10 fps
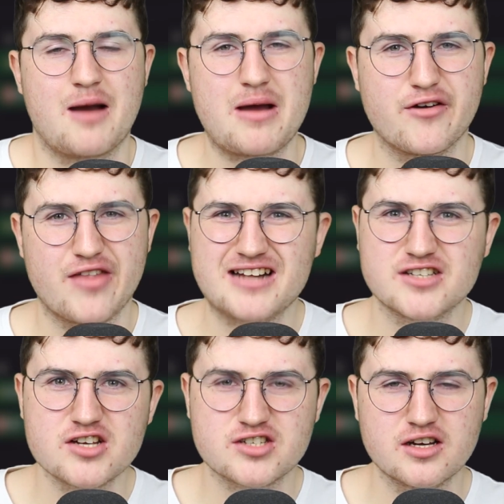However, that
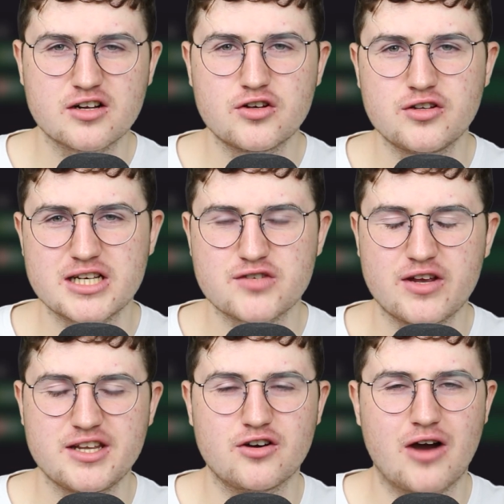does conclude this
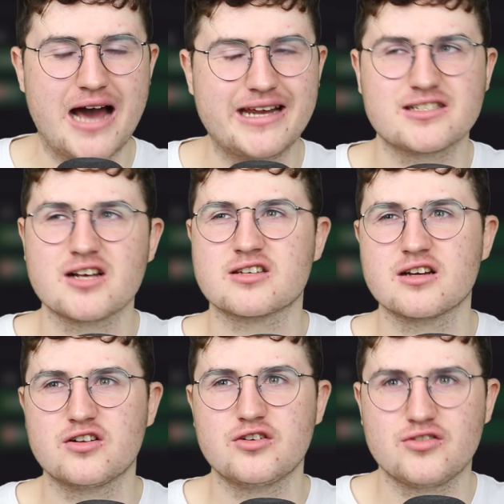video, and it does
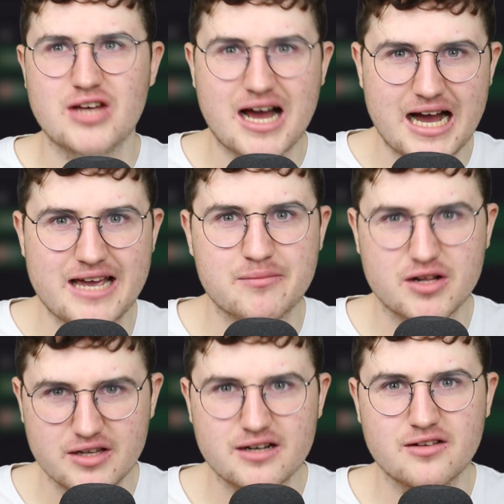conclude that I am
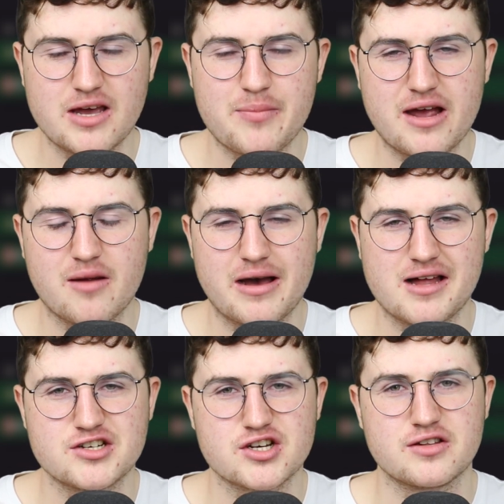clearly a better
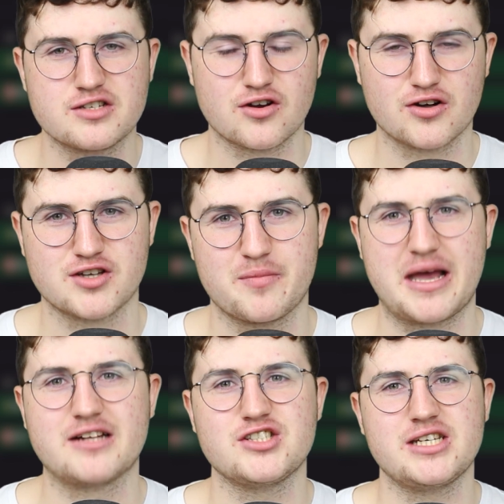manager than
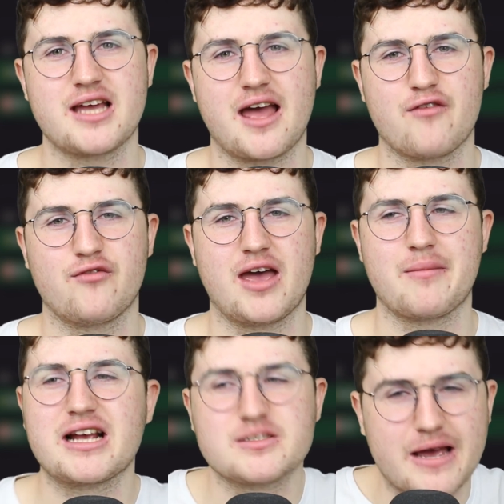Doctorbenjyfm.
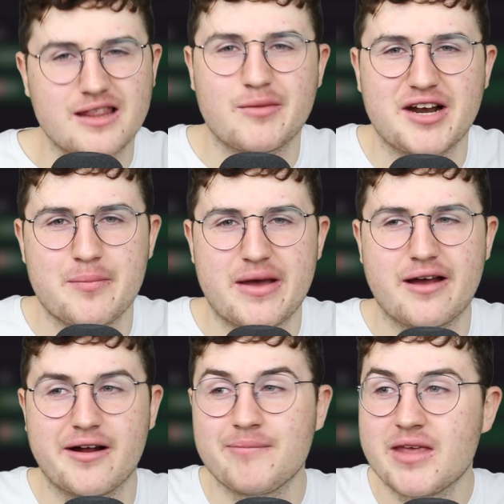I spent the money
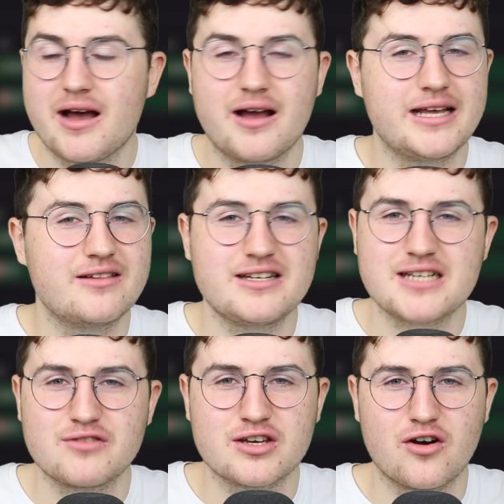better. He laid
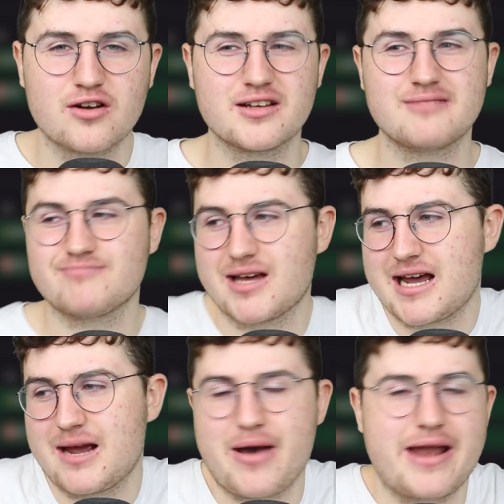down the gauntlet, and
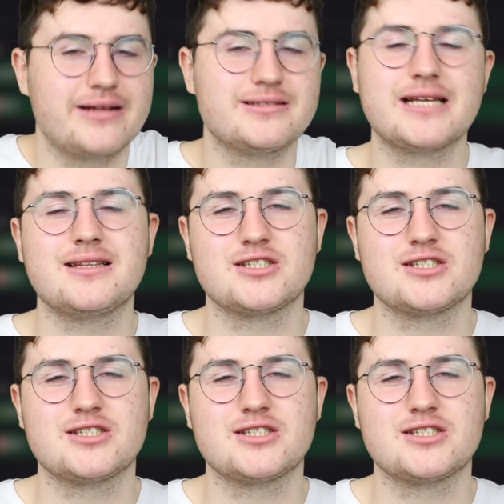I went and did the